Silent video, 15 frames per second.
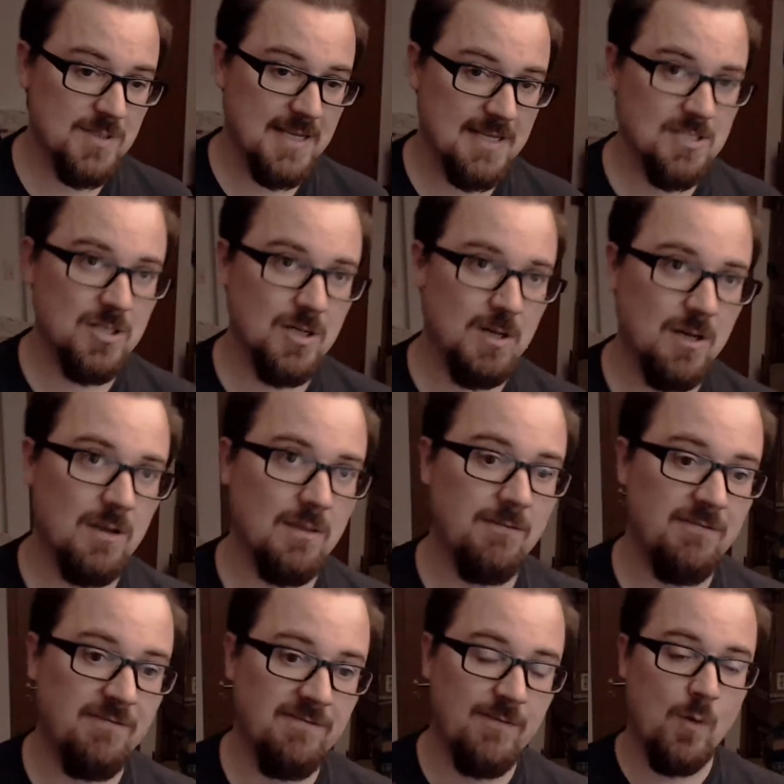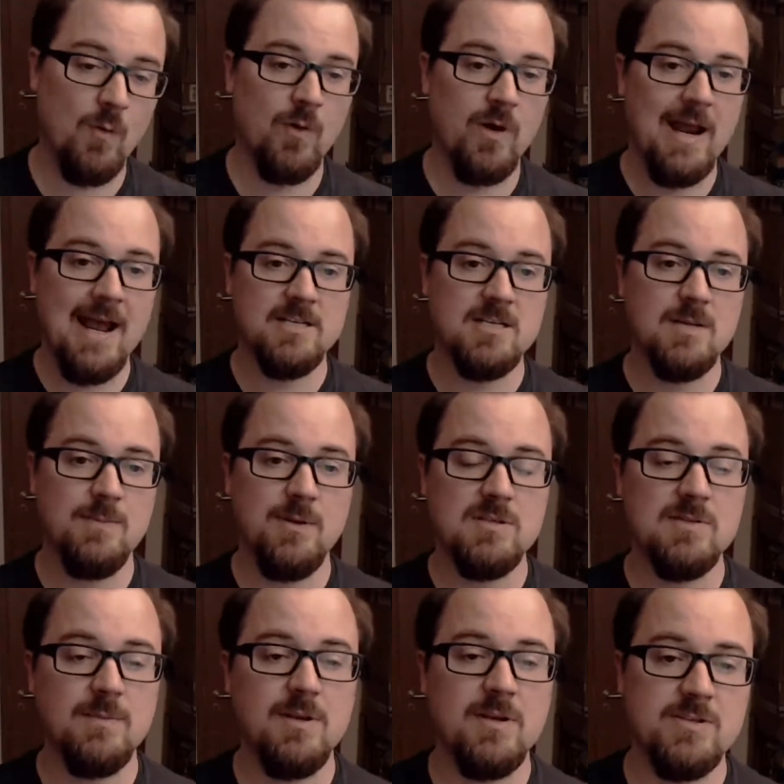I took the 4 attributes
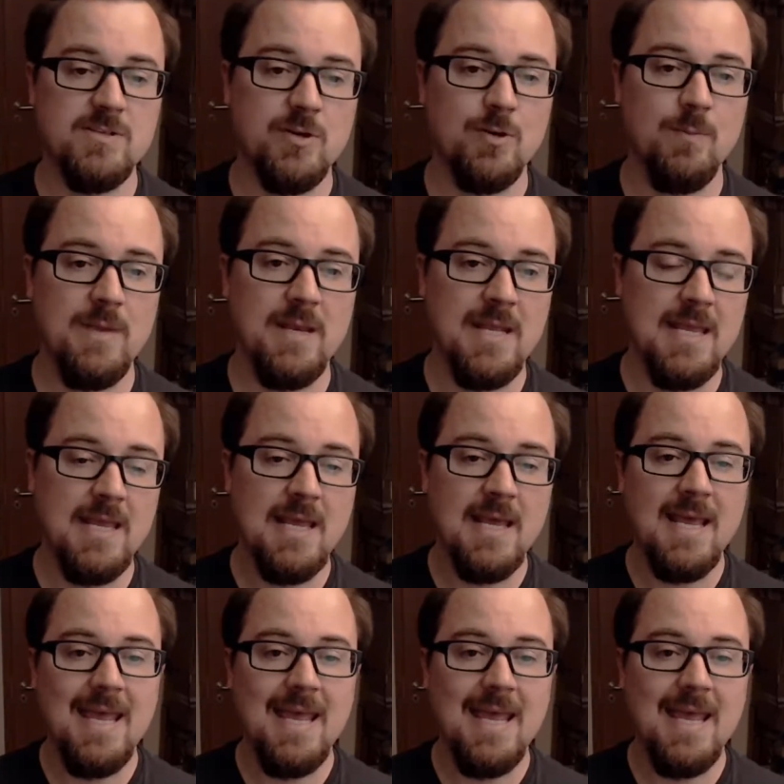from Year Zero Mini